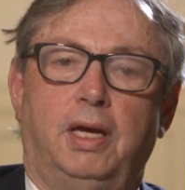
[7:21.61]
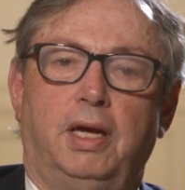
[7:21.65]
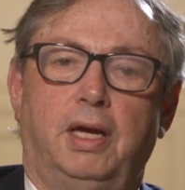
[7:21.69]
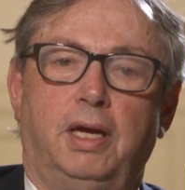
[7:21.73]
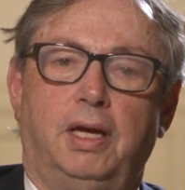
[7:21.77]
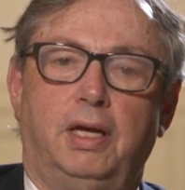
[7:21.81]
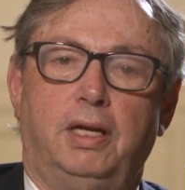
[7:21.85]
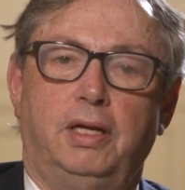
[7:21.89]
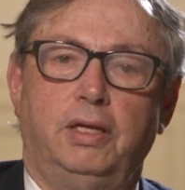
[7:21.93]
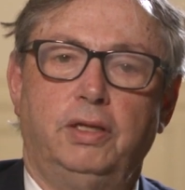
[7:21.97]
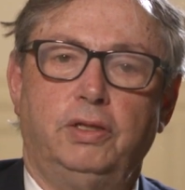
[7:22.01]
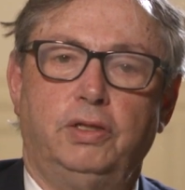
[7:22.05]

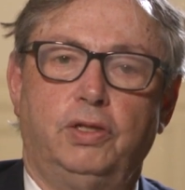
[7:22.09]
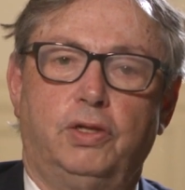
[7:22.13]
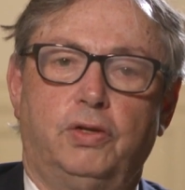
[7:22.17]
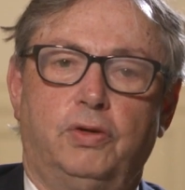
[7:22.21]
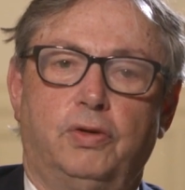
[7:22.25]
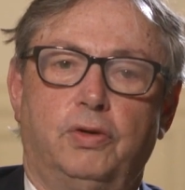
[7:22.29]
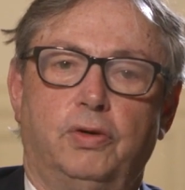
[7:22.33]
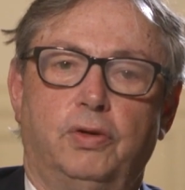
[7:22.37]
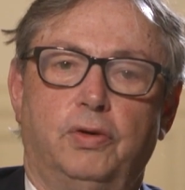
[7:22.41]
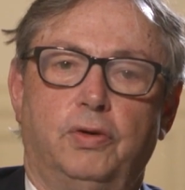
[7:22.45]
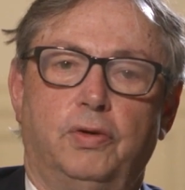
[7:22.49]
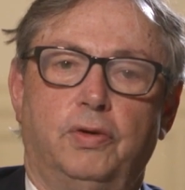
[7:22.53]
It is
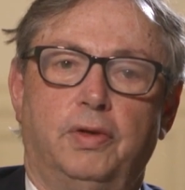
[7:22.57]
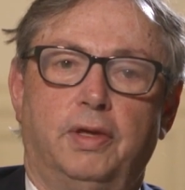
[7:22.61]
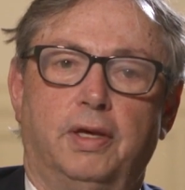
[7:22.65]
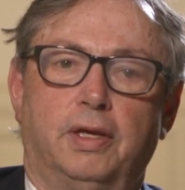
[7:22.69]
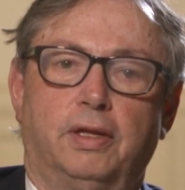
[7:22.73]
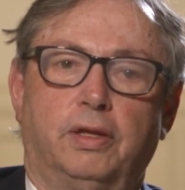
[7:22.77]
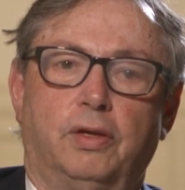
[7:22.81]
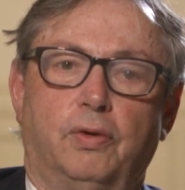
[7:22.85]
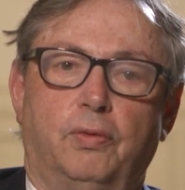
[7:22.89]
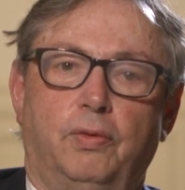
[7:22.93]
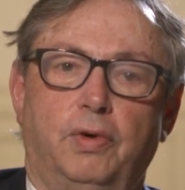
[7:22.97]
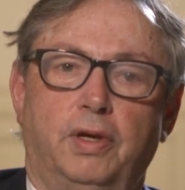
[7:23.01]
true
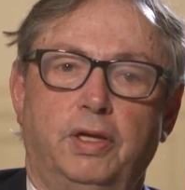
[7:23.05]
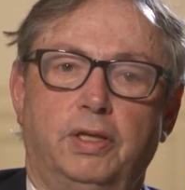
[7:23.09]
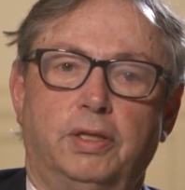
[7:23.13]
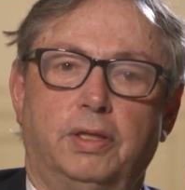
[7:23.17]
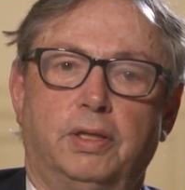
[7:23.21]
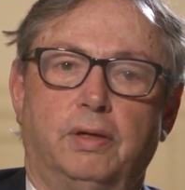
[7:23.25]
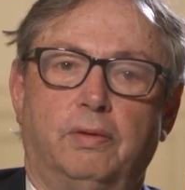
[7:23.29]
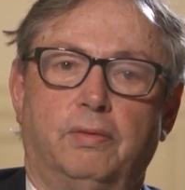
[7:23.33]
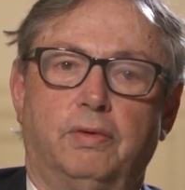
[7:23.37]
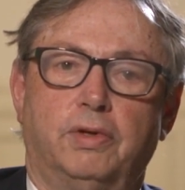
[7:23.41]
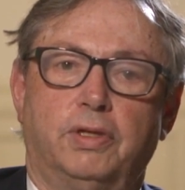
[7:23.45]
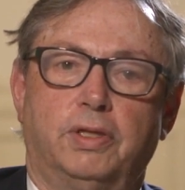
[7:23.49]
that the
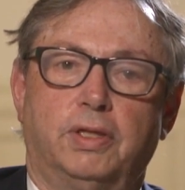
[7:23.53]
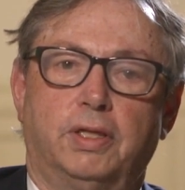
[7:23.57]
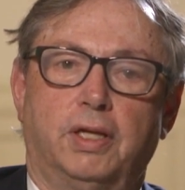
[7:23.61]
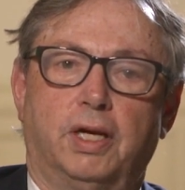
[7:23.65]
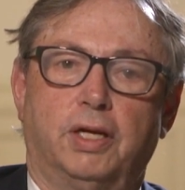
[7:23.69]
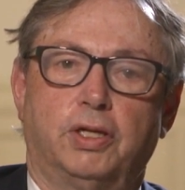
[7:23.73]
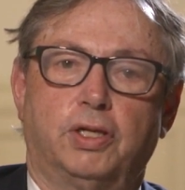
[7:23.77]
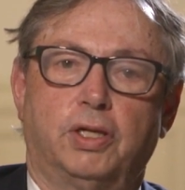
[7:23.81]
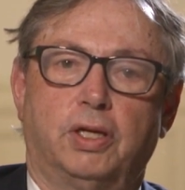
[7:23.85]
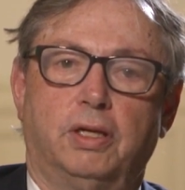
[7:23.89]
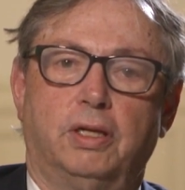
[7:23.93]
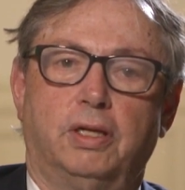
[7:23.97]
recent
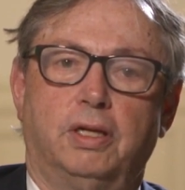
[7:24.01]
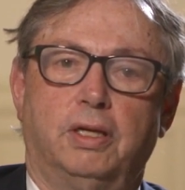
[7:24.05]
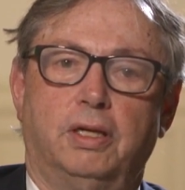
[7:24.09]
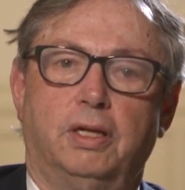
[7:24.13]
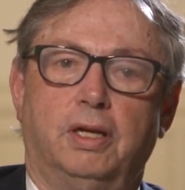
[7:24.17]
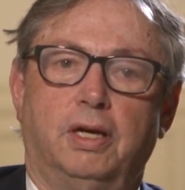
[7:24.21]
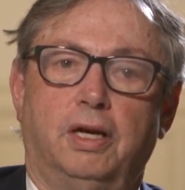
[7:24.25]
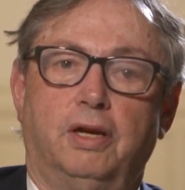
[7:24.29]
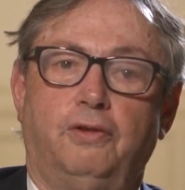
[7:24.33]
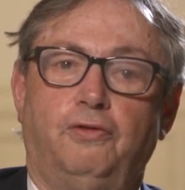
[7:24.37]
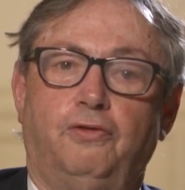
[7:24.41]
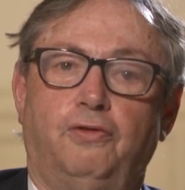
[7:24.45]
recession did
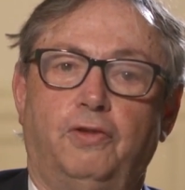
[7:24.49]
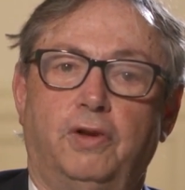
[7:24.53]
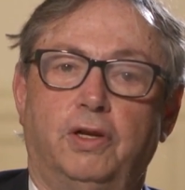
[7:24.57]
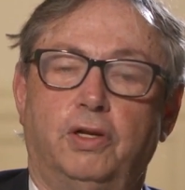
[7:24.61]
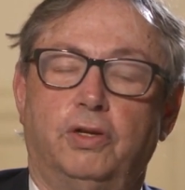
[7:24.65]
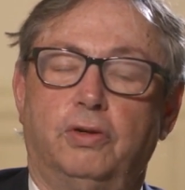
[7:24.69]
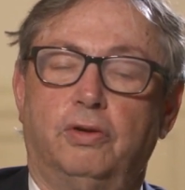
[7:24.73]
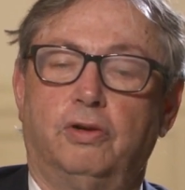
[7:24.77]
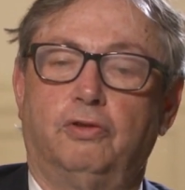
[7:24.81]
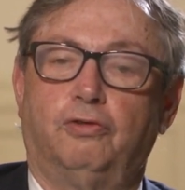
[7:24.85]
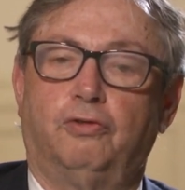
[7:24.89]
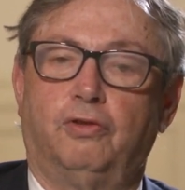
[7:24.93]
not
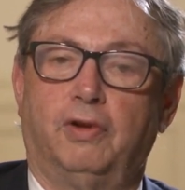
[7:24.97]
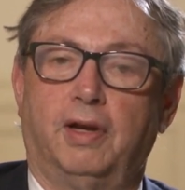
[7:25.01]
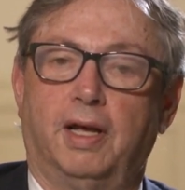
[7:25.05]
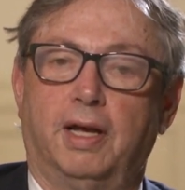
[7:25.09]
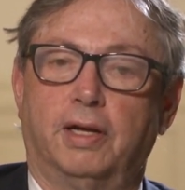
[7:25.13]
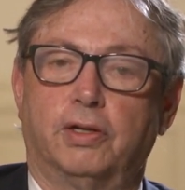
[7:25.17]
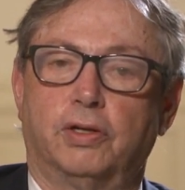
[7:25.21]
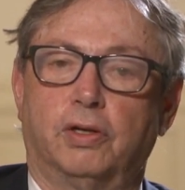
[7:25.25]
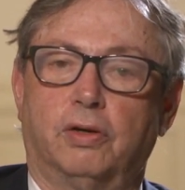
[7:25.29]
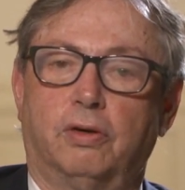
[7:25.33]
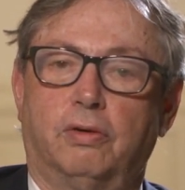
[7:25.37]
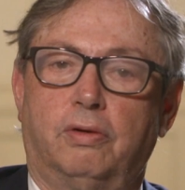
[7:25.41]
feature a
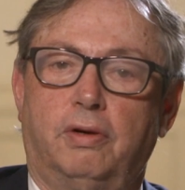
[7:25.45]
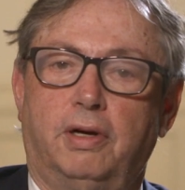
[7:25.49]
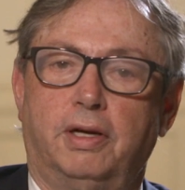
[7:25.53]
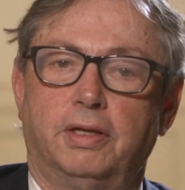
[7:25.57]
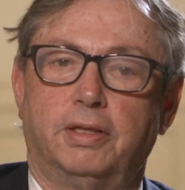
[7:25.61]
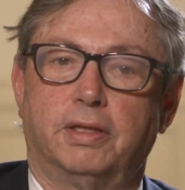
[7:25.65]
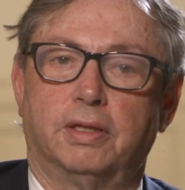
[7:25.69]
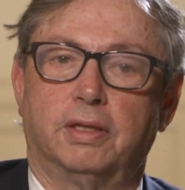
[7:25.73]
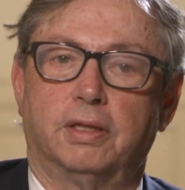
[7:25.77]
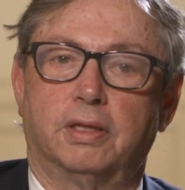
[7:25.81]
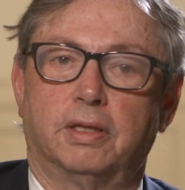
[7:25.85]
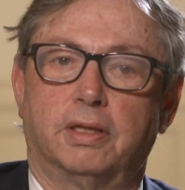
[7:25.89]
financial
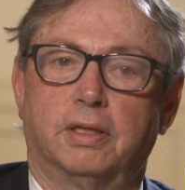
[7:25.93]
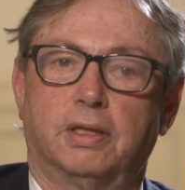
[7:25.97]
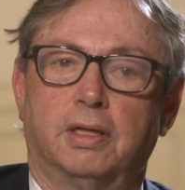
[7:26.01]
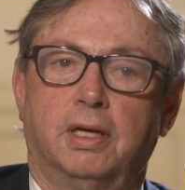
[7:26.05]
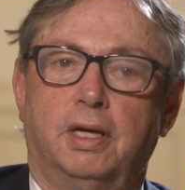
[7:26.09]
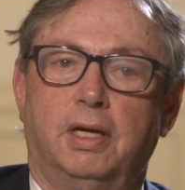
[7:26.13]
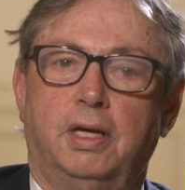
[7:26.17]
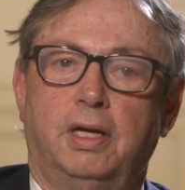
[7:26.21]
crisis,